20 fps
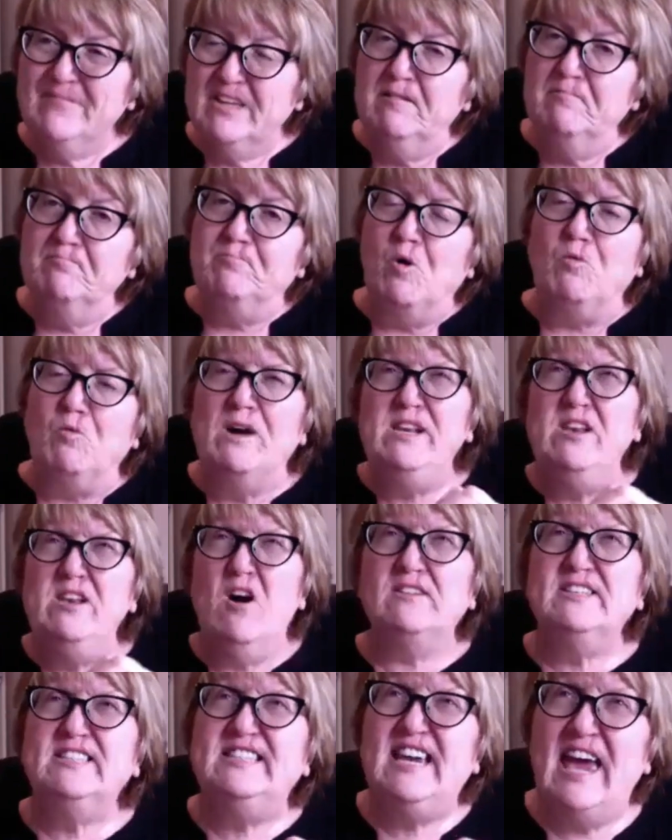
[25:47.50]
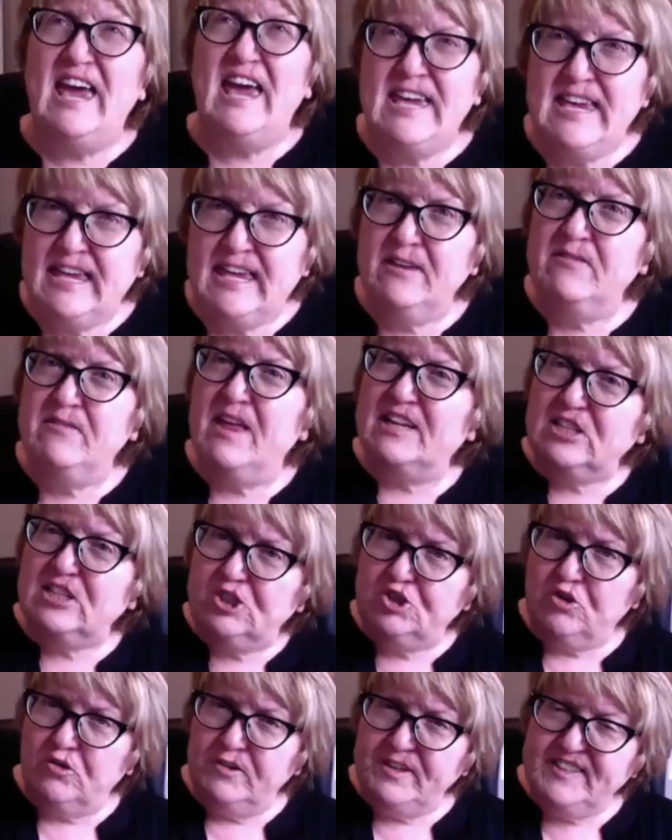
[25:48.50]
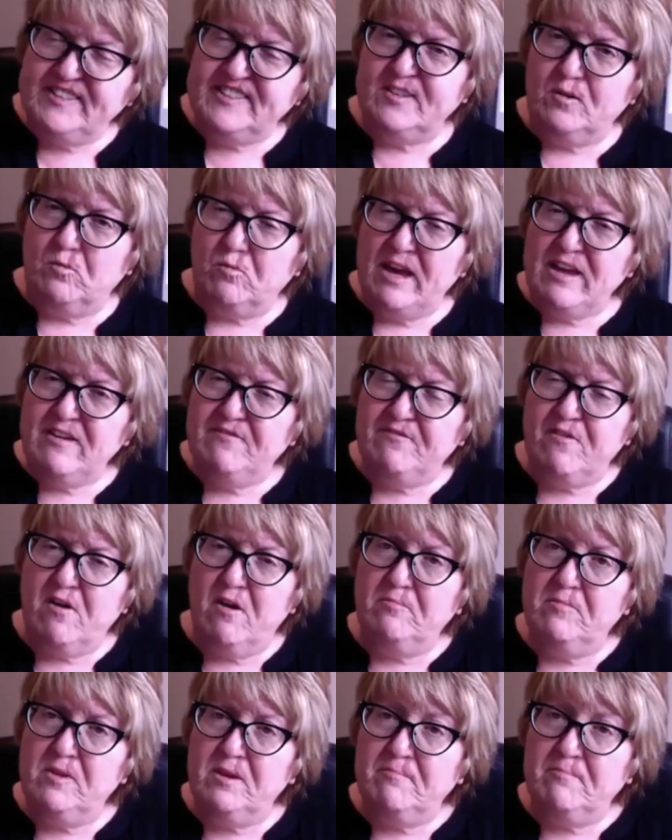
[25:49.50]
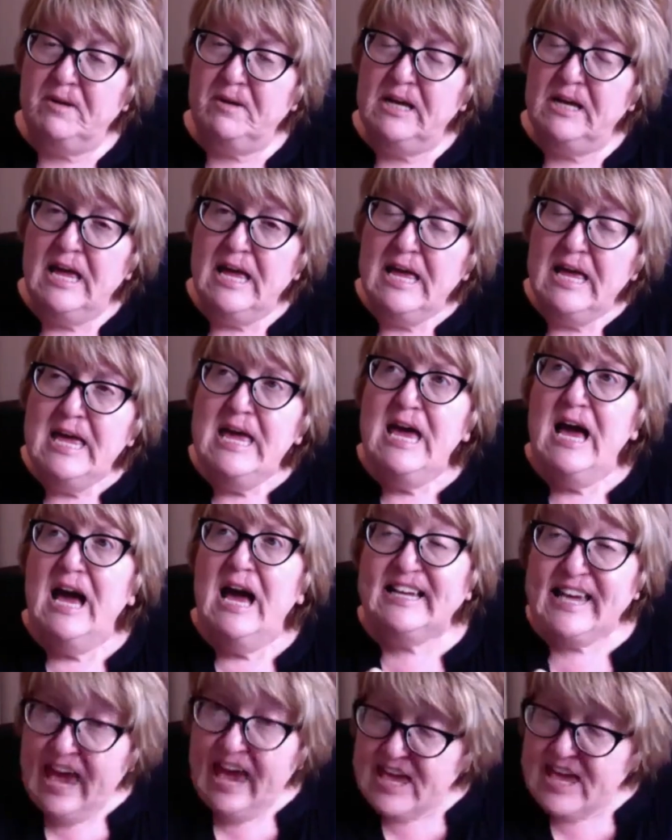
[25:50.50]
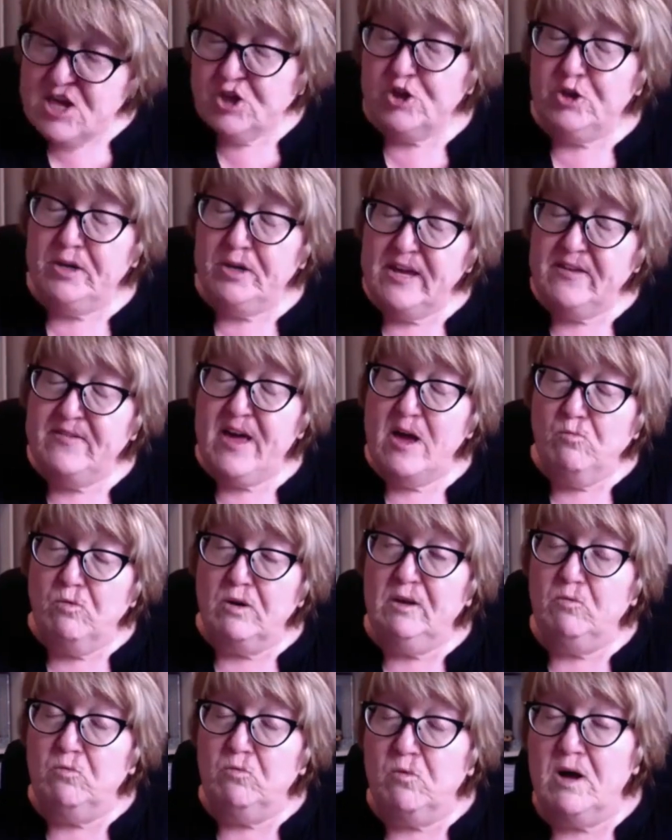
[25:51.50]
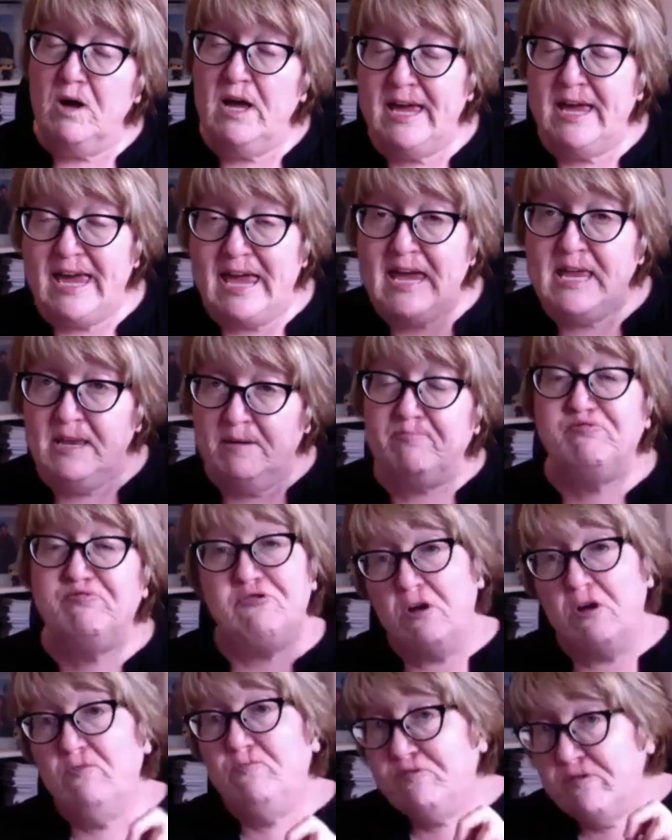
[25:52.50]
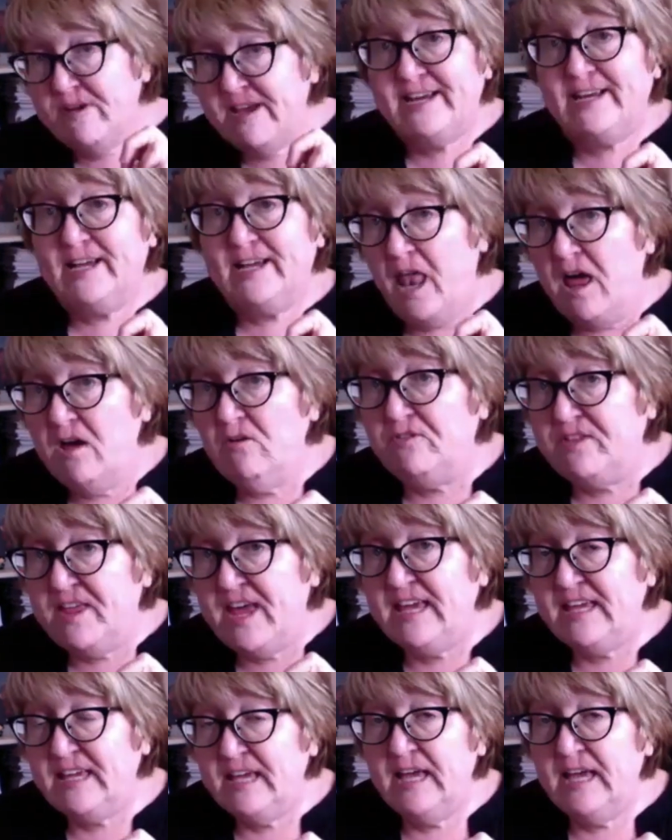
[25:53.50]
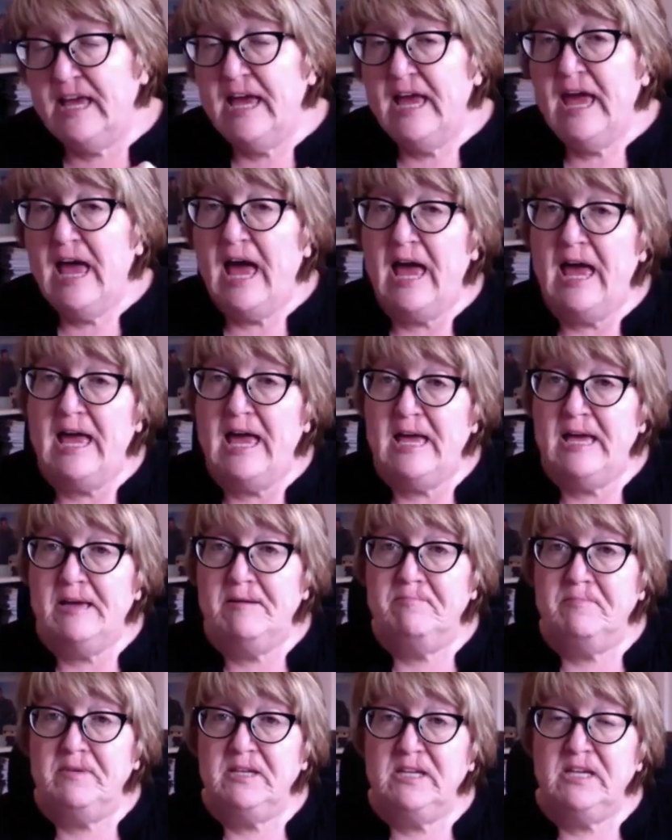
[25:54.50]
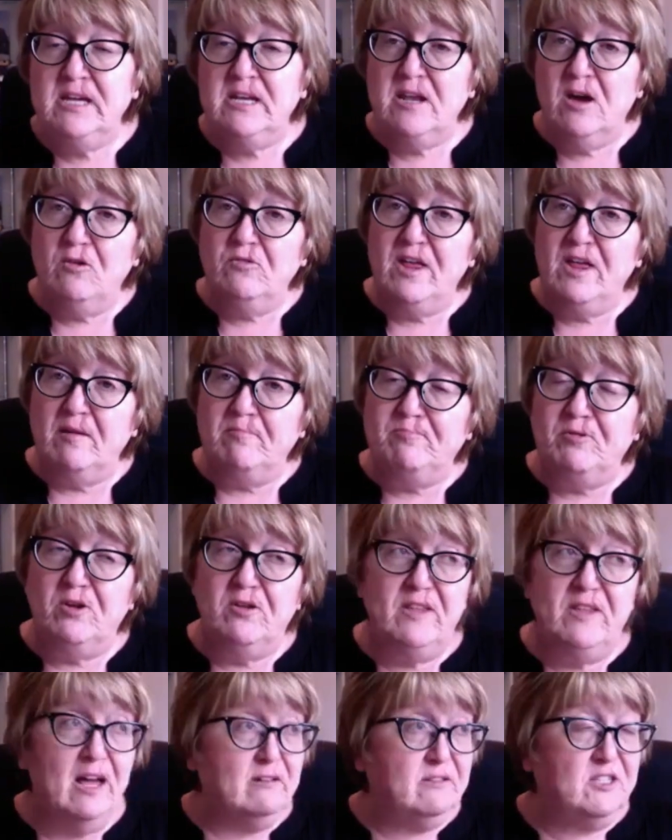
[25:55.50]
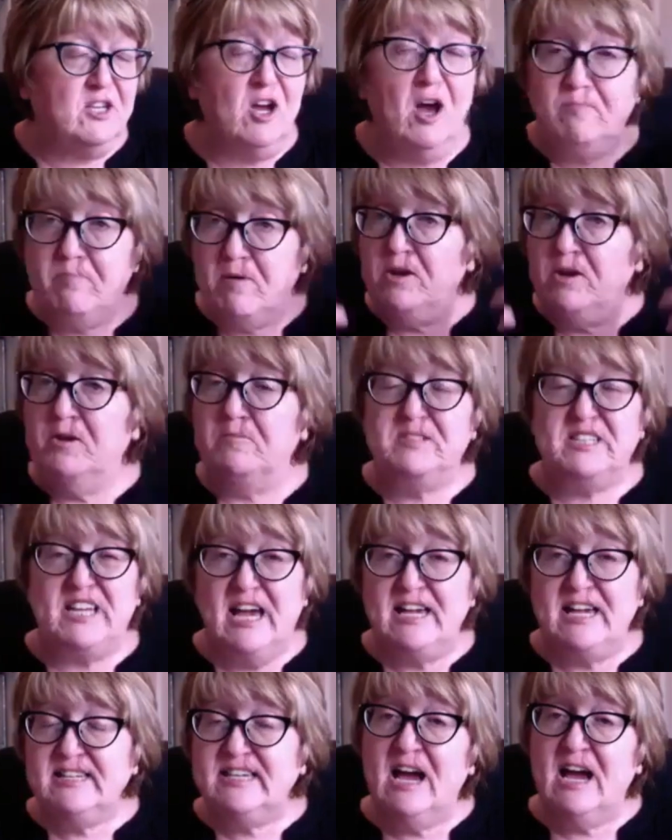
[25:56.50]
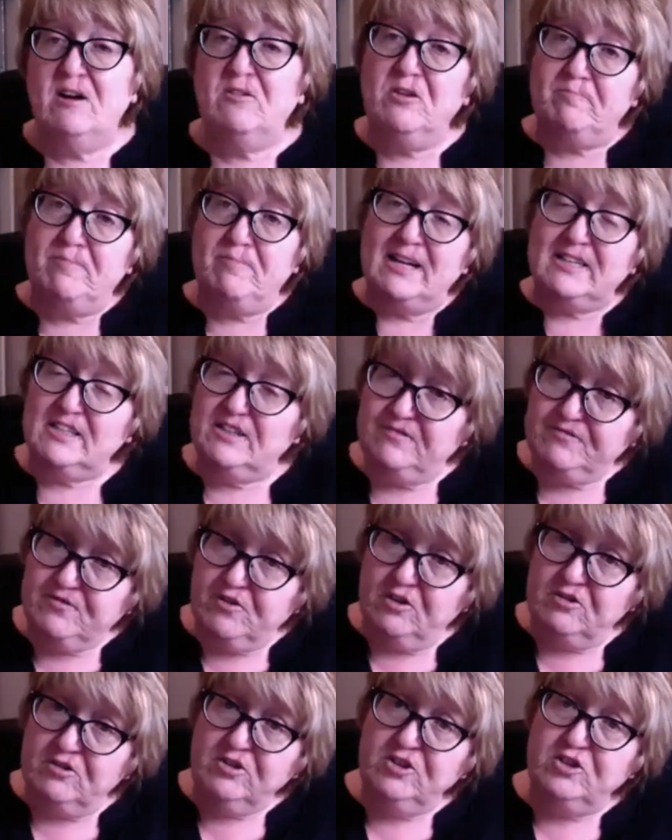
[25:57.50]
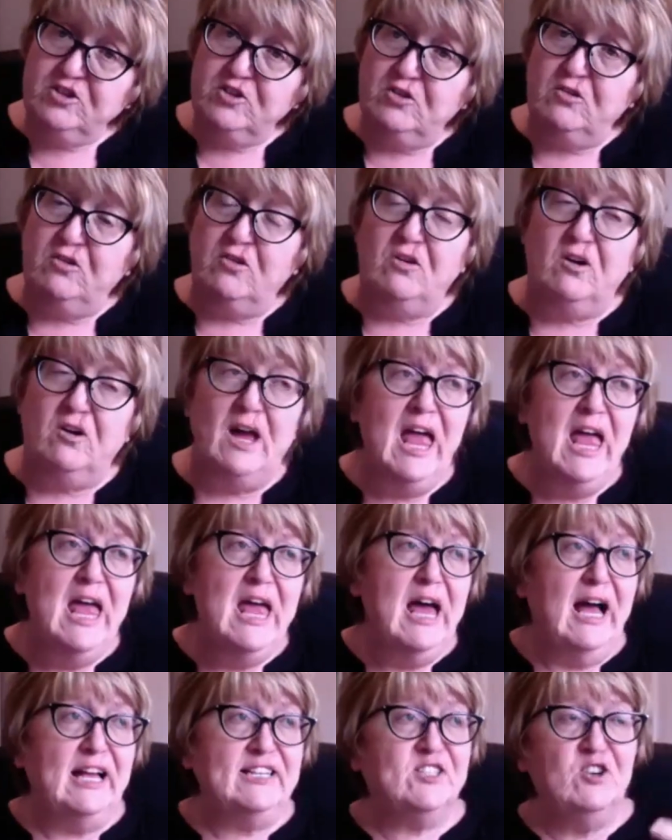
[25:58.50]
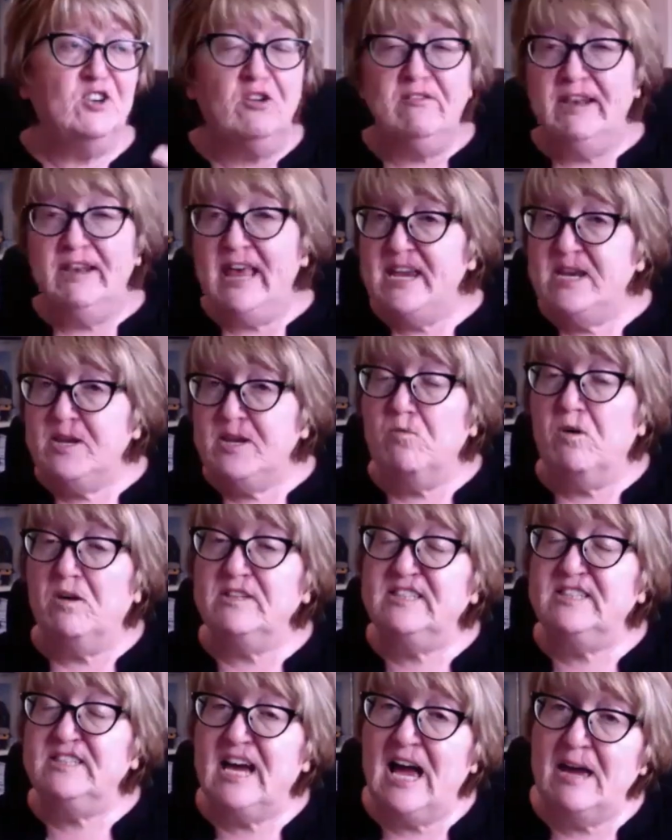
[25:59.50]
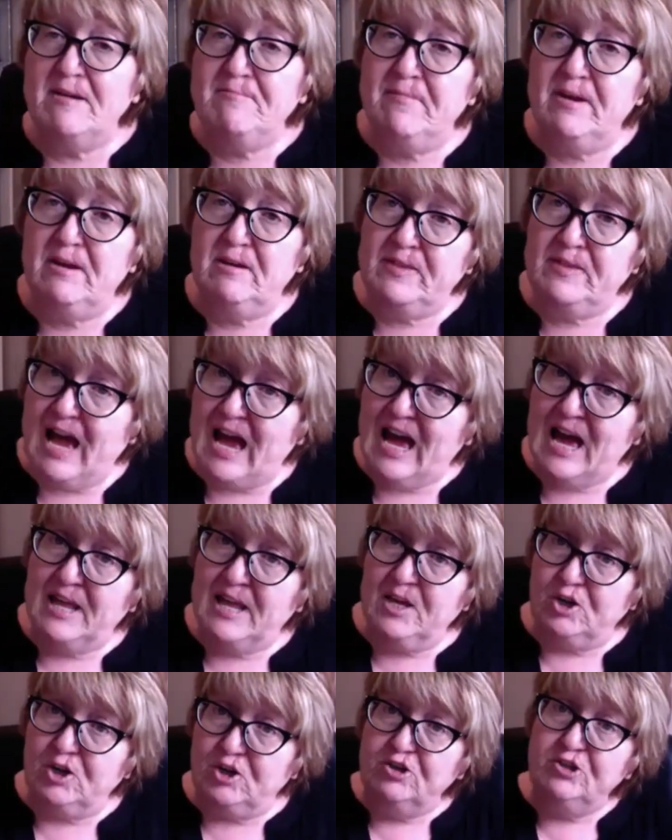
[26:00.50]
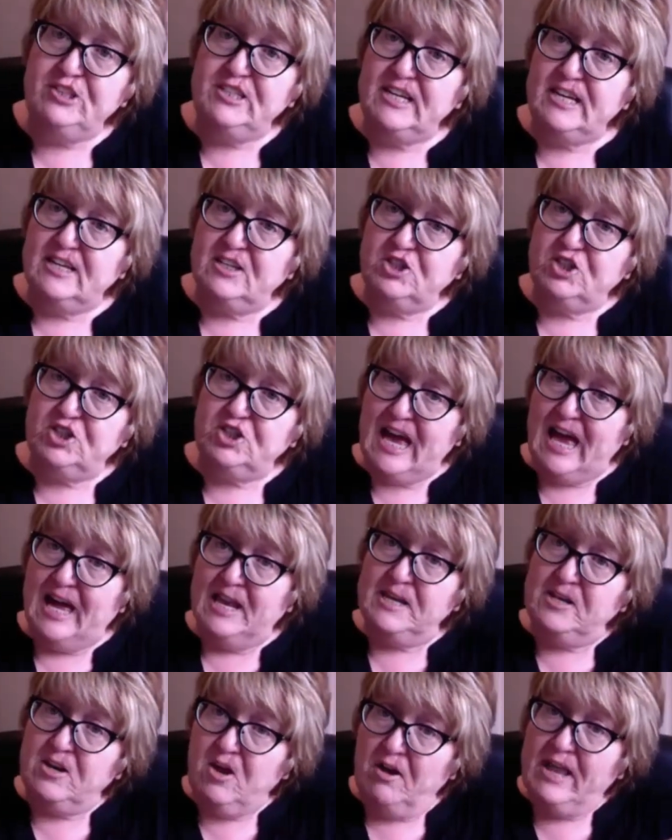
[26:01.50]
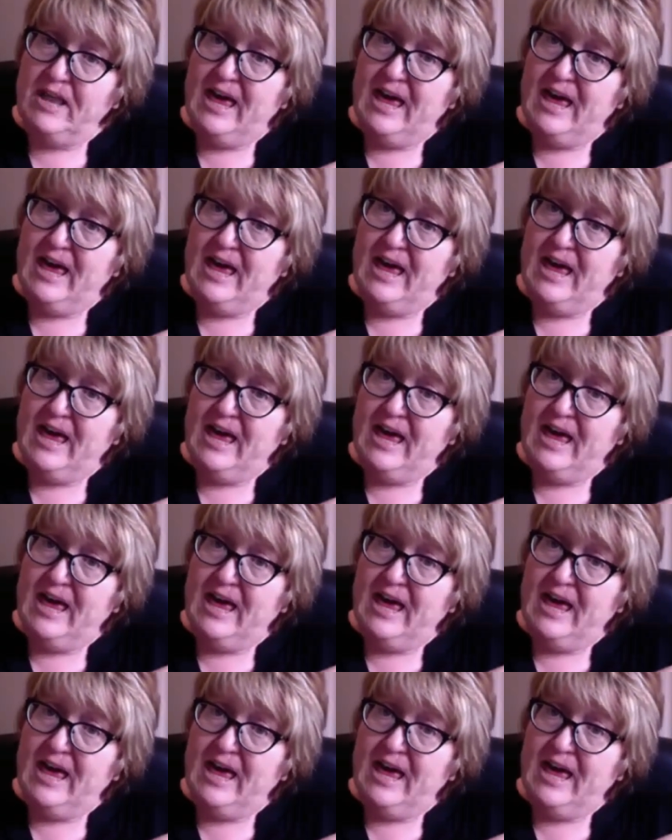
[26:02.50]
But we're not taking that choice away from them. Yeah. Occasionally they will wear inappropriate clothing. You know, they'll put their top on upside down or back to front. Or I saw a lady one time that had a hoodie and she had it on